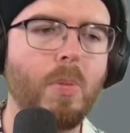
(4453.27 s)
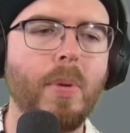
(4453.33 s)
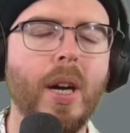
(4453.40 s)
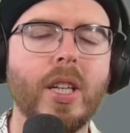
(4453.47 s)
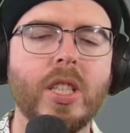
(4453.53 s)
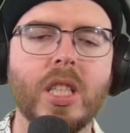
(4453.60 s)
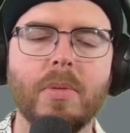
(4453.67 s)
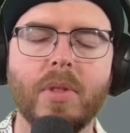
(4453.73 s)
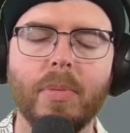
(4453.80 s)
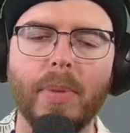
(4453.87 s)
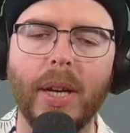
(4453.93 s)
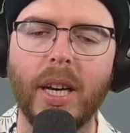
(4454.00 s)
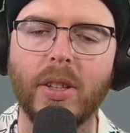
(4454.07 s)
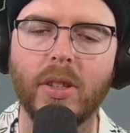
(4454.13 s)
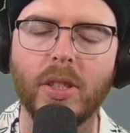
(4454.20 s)
parts, some of them
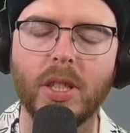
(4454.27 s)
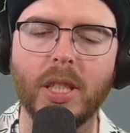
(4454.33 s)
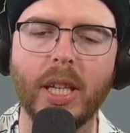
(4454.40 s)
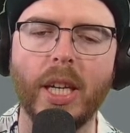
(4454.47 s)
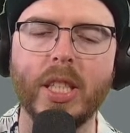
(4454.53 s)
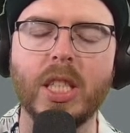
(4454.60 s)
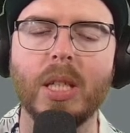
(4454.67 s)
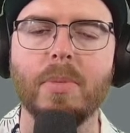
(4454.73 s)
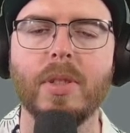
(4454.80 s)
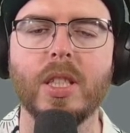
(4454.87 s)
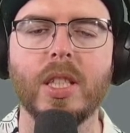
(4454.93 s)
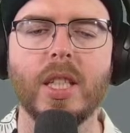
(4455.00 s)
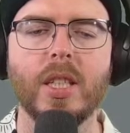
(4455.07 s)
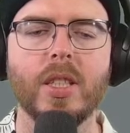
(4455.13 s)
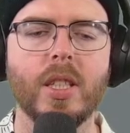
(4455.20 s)
panned on the side, some in the
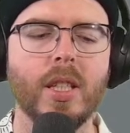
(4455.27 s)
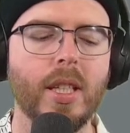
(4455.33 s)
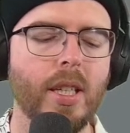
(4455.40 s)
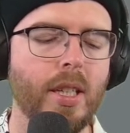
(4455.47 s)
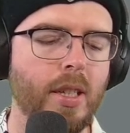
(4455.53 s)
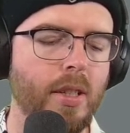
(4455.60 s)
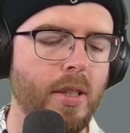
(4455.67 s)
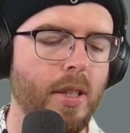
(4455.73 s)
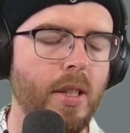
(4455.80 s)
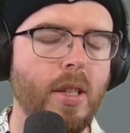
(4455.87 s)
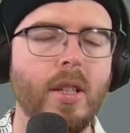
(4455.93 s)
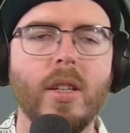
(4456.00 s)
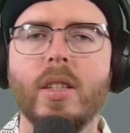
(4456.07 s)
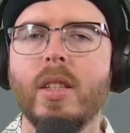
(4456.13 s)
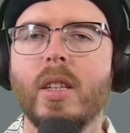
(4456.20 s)
center there.
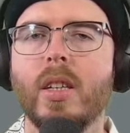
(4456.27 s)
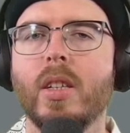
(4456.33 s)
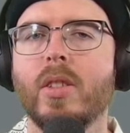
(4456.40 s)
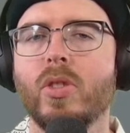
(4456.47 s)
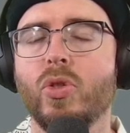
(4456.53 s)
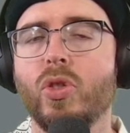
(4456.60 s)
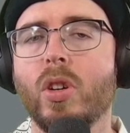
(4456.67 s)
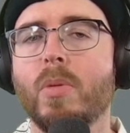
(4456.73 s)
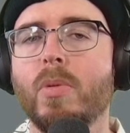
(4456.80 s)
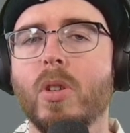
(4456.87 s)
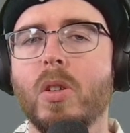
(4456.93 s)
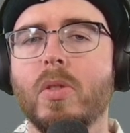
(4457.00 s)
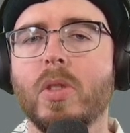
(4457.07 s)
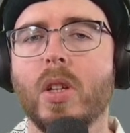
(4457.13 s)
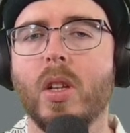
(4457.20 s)
The drum
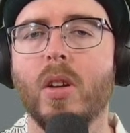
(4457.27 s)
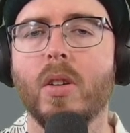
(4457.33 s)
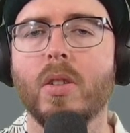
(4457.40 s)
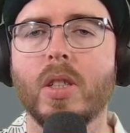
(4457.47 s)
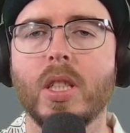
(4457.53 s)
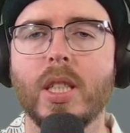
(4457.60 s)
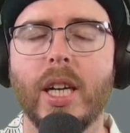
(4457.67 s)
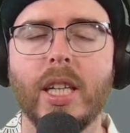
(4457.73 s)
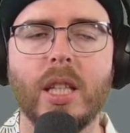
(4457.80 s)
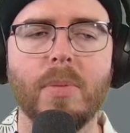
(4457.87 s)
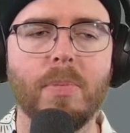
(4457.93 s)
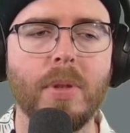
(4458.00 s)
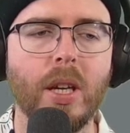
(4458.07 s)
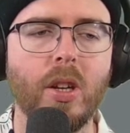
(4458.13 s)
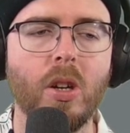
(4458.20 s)
grooves alongside the
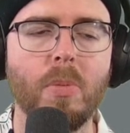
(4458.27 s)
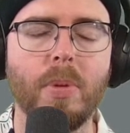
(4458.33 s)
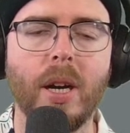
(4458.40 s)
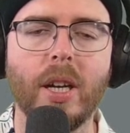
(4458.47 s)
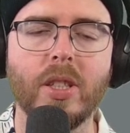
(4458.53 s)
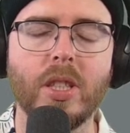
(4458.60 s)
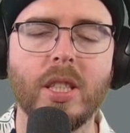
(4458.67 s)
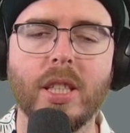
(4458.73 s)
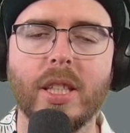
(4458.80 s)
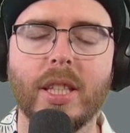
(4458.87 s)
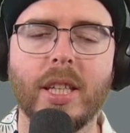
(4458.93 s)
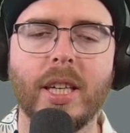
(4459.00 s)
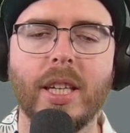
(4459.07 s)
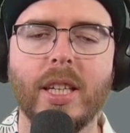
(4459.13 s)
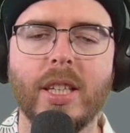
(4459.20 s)
piano parts there, the
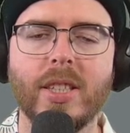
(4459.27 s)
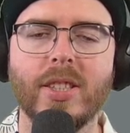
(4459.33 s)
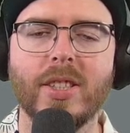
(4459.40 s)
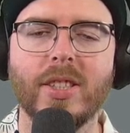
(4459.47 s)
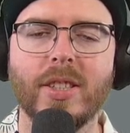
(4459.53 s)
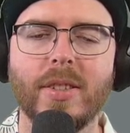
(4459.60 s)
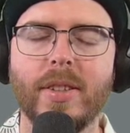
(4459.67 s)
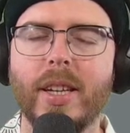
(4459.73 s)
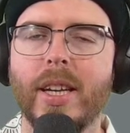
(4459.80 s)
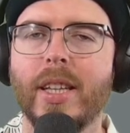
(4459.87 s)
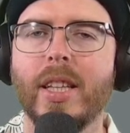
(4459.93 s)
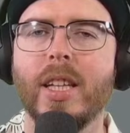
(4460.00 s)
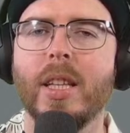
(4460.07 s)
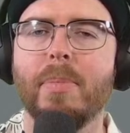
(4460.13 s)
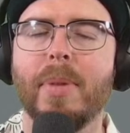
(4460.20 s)
keys, and
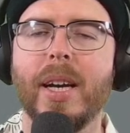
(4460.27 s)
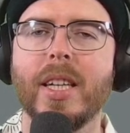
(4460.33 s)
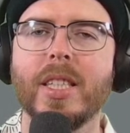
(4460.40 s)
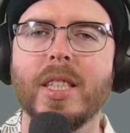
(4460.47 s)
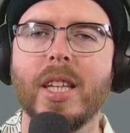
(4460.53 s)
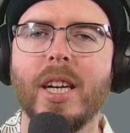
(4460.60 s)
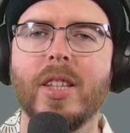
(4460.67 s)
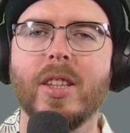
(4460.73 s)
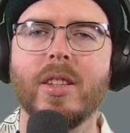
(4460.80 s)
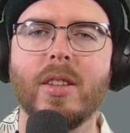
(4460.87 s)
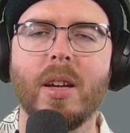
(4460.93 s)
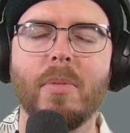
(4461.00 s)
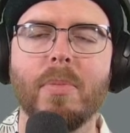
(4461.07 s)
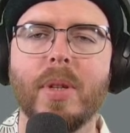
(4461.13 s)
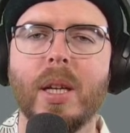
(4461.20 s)
then the bass line
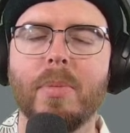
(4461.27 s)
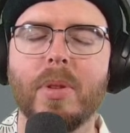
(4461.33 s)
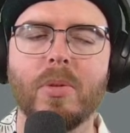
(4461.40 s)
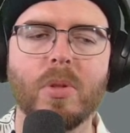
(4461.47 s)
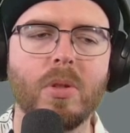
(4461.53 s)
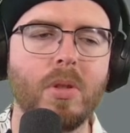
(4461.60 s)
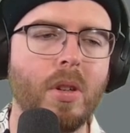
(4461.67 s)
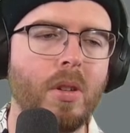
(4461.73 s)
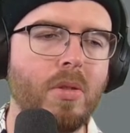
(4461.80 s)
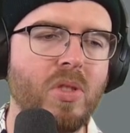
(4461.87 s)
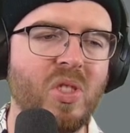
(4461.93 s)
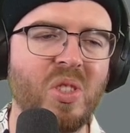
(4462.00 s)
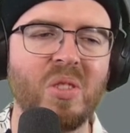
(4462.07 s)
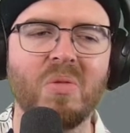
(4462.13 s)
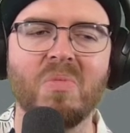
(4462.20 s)
thumping up the root
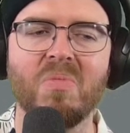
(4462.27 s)
notes.